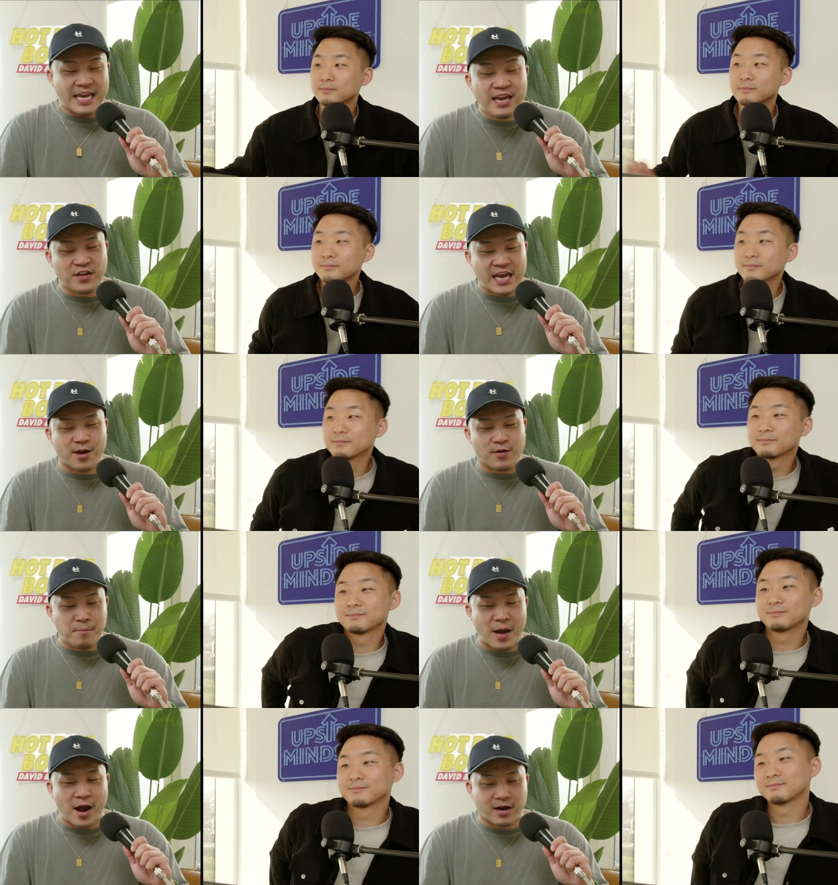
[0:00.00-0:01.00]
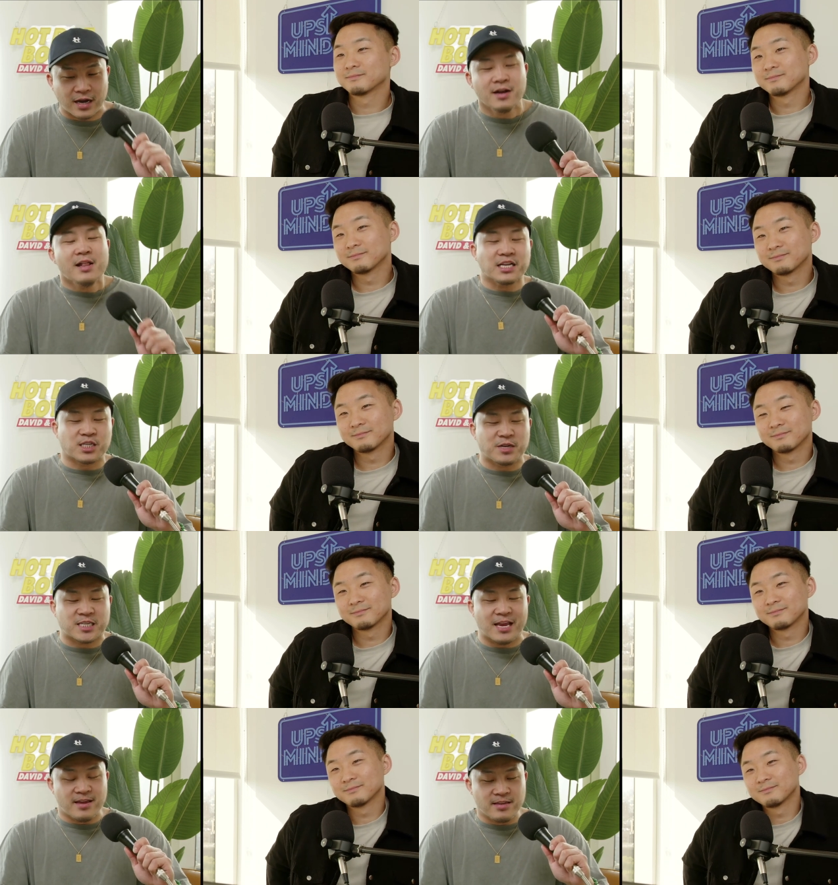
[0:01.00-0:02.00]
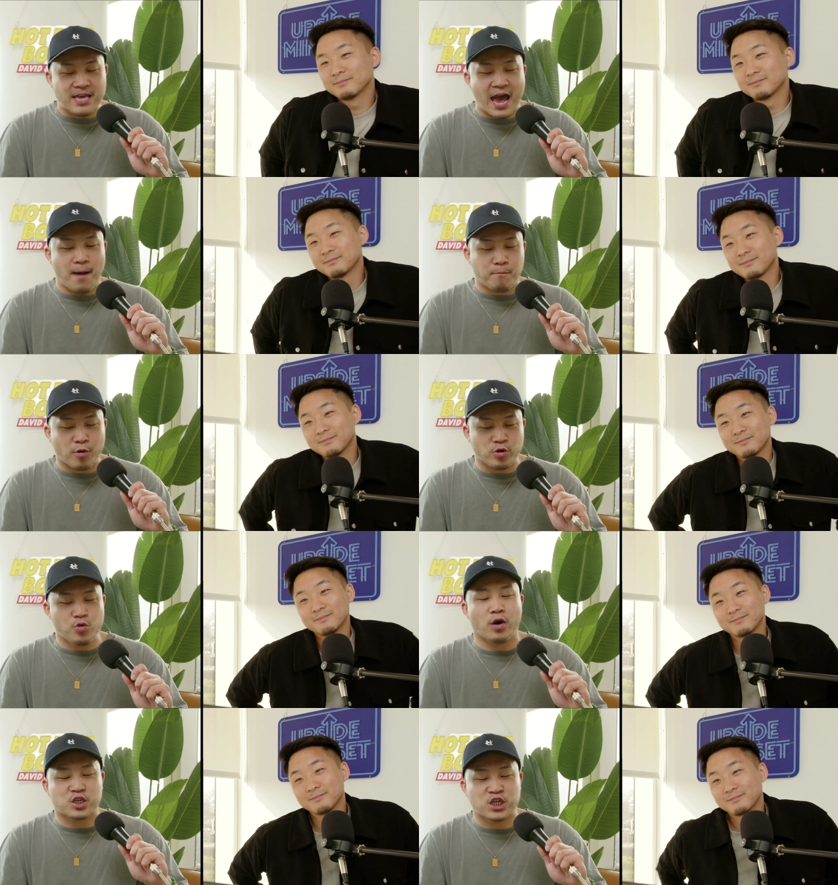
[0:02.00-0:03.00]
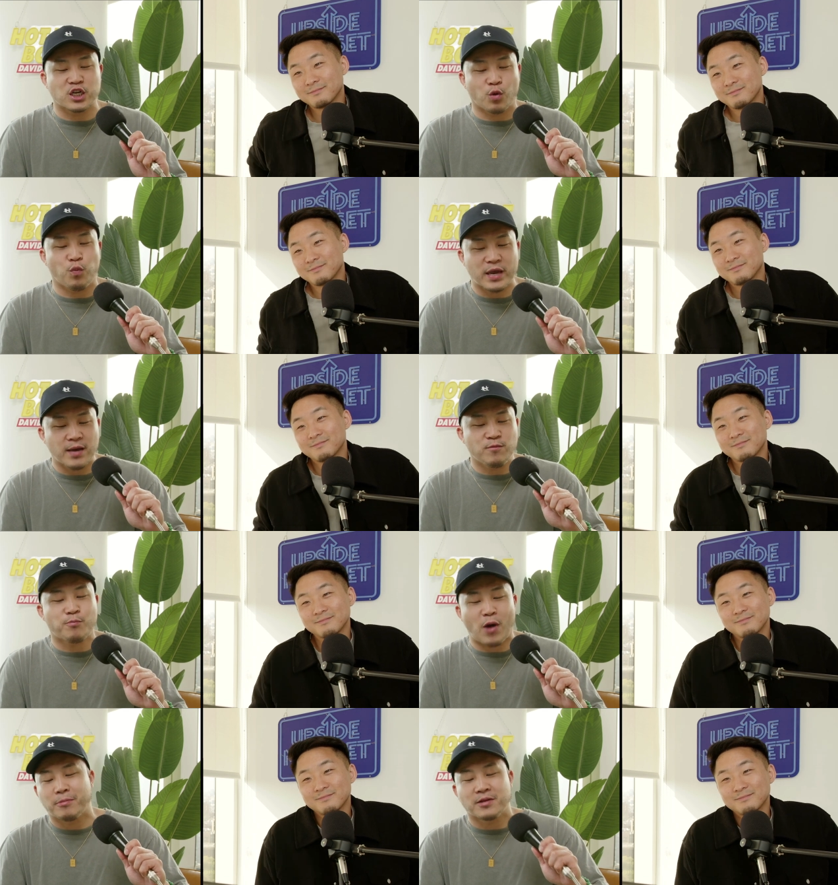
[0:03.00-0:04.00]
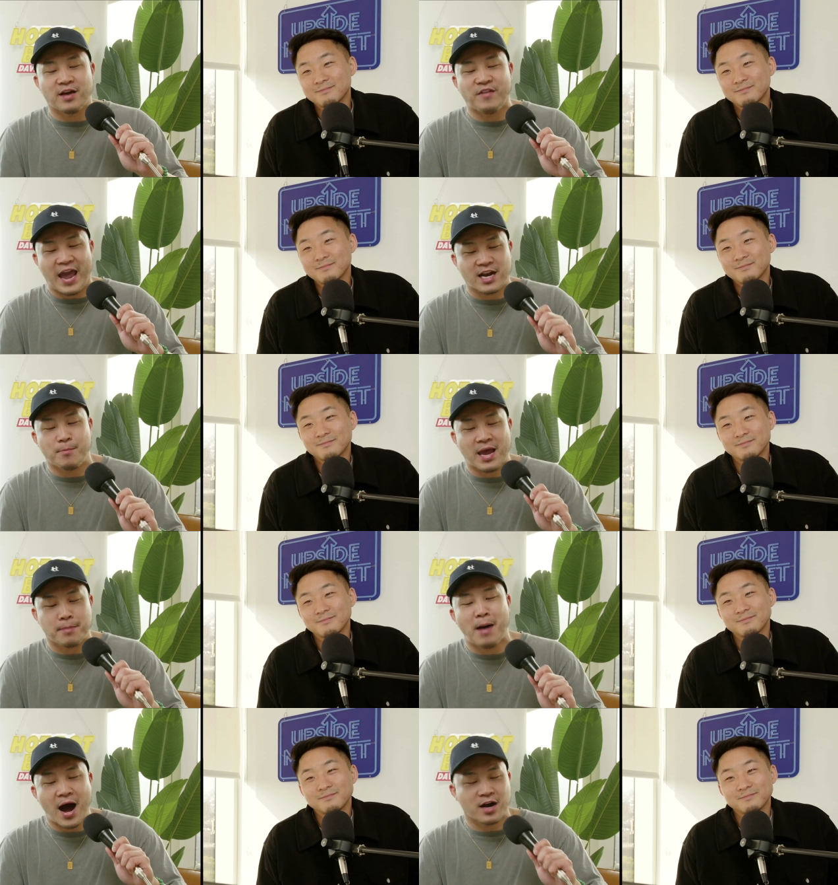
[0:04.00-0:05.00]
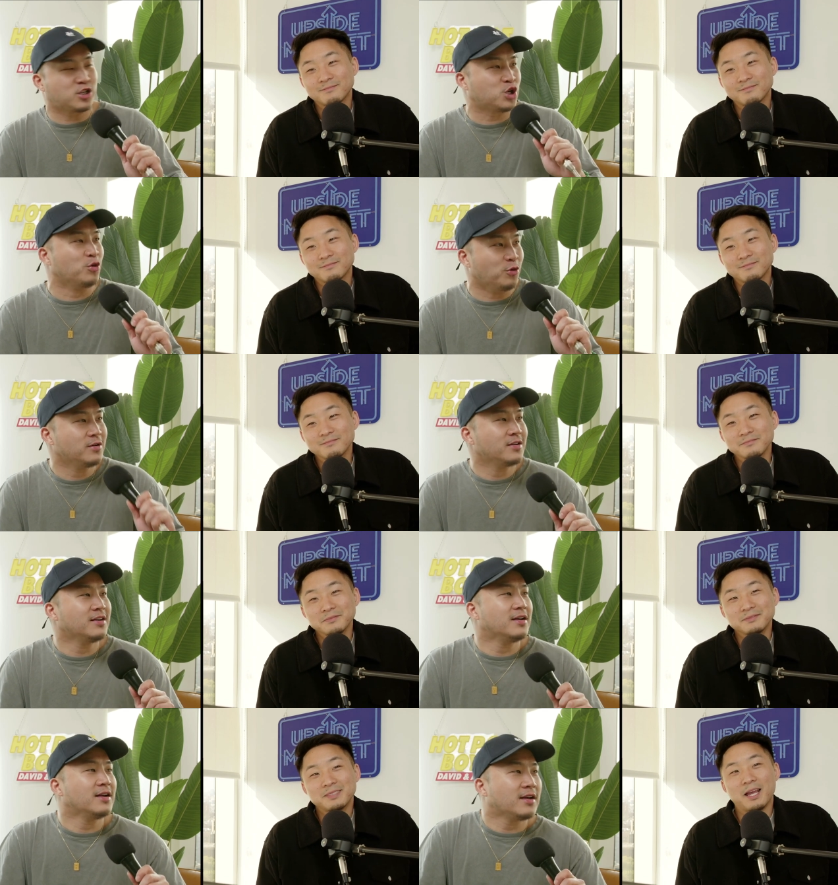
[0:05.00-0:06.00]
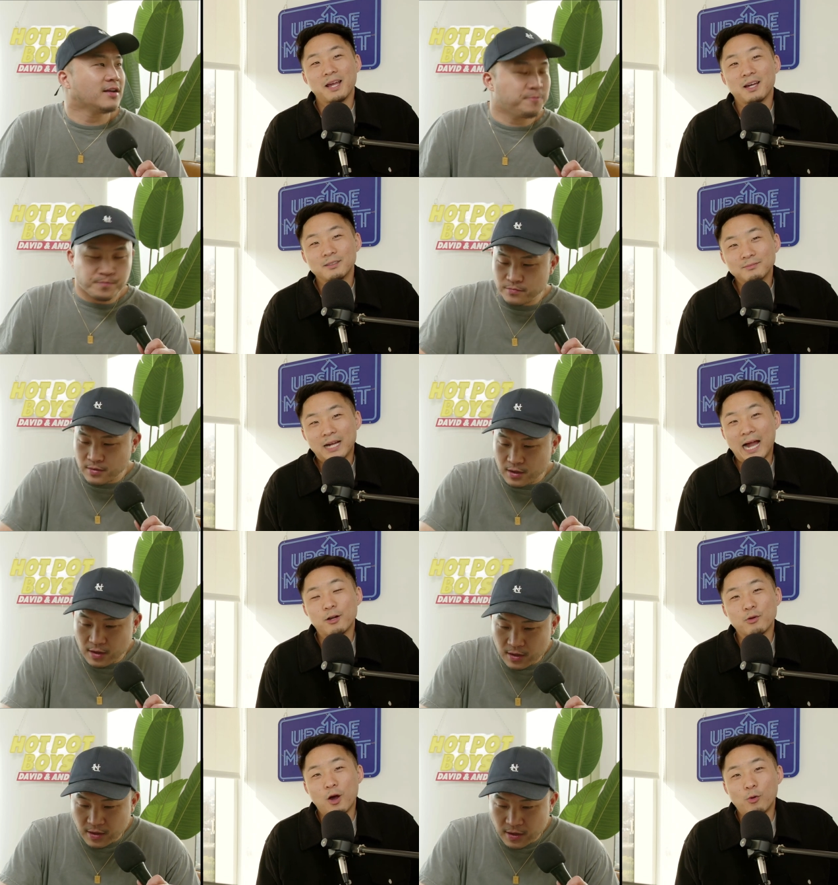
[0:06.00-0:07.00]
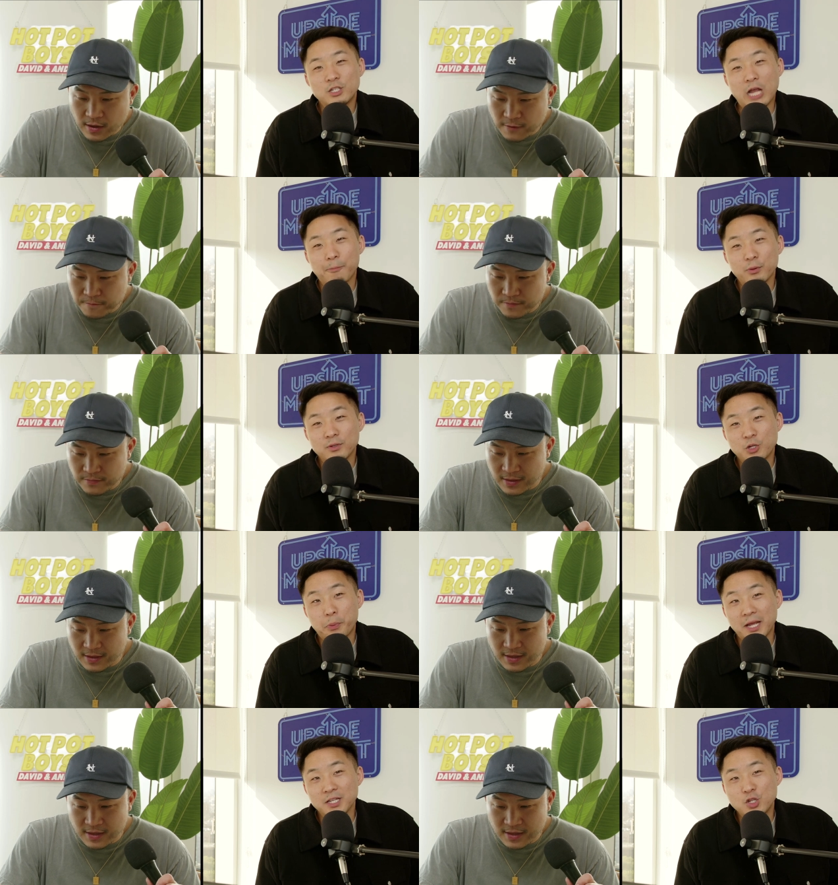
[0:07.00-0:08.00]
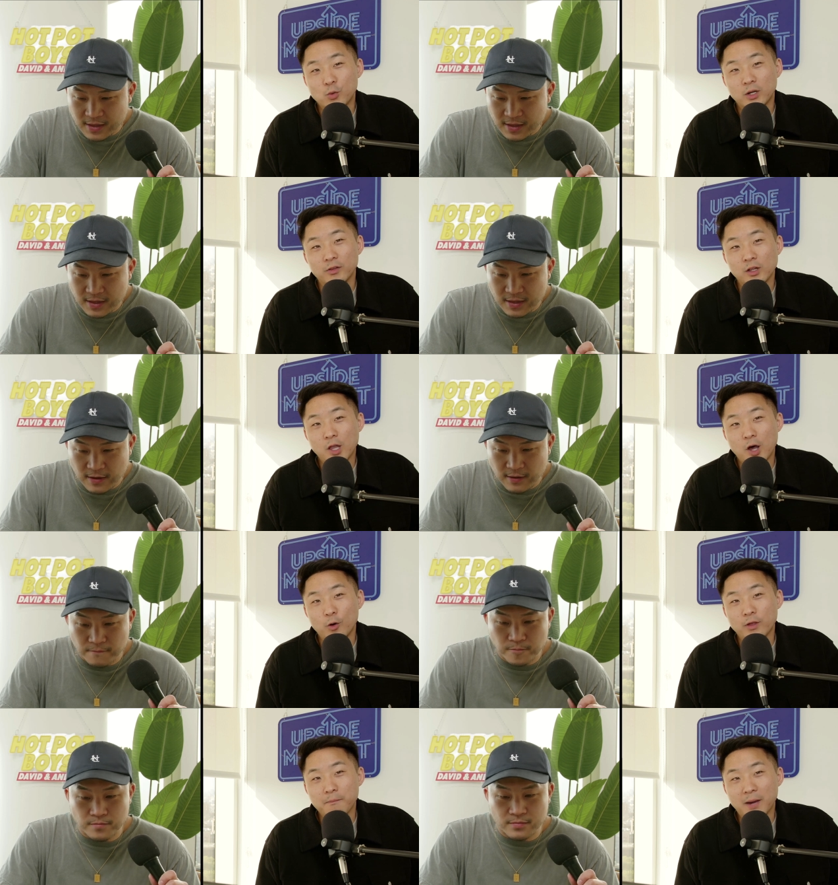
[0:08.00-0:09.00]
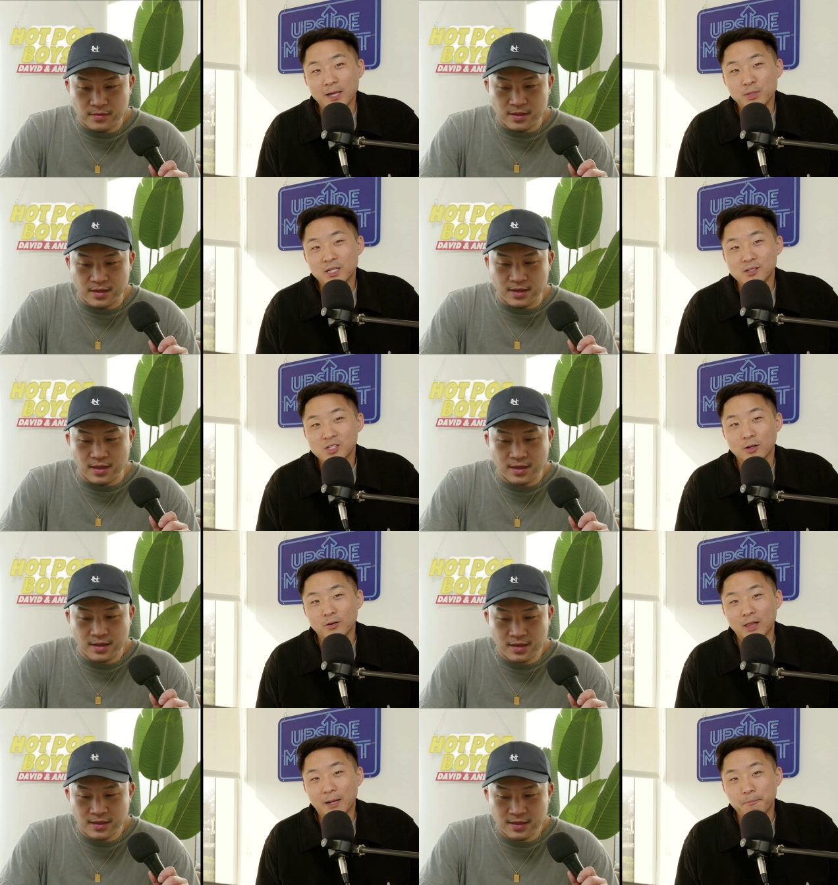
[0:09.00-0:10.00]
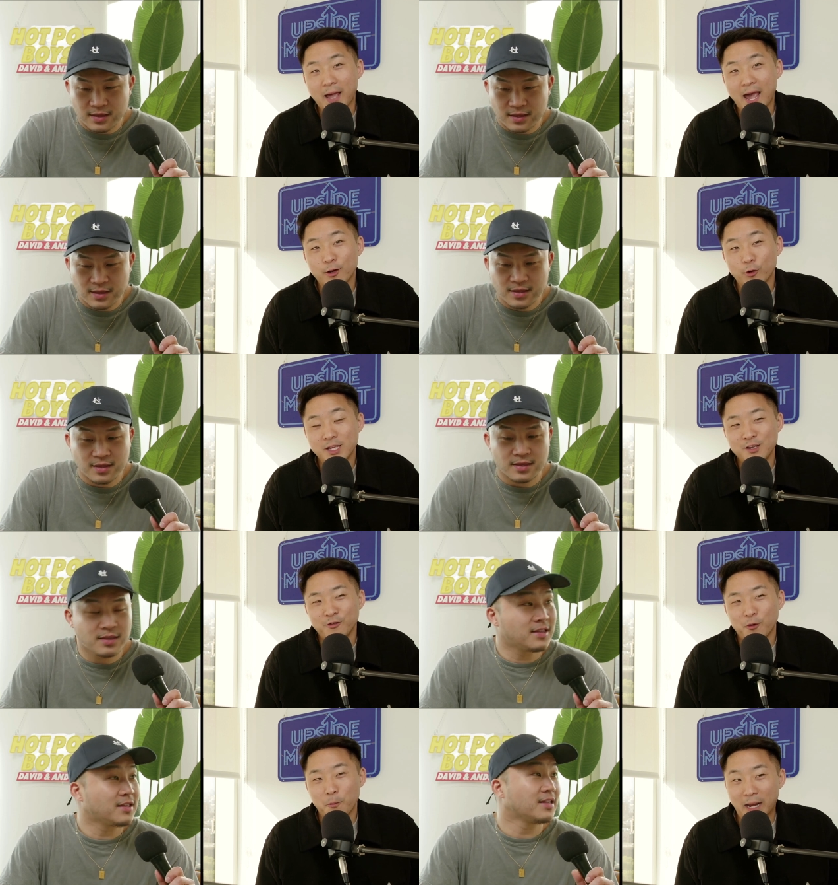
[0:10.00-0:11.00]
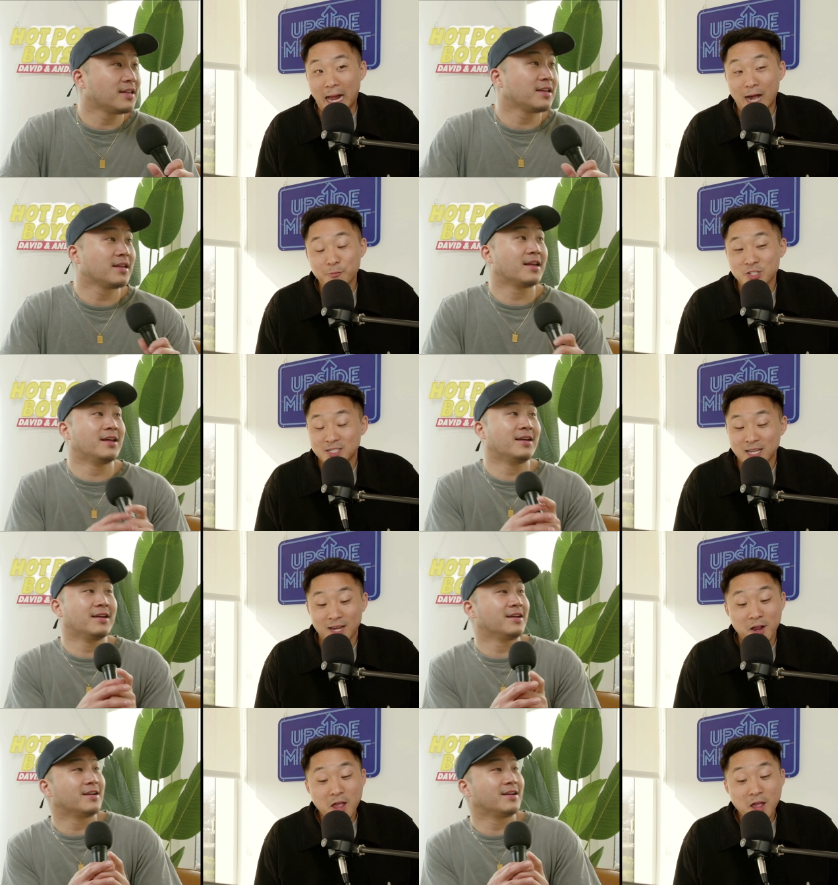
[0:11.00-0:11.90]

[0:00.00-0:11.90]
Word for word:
Speaker 1: even here in America. And somebody said, yeah, bro, you are such a weeb. You probably love anime and manga too.
Speaker 2: Yeah. I don't know what Japan is doing on the low that might be considered like bad or evil, but I'm just saying,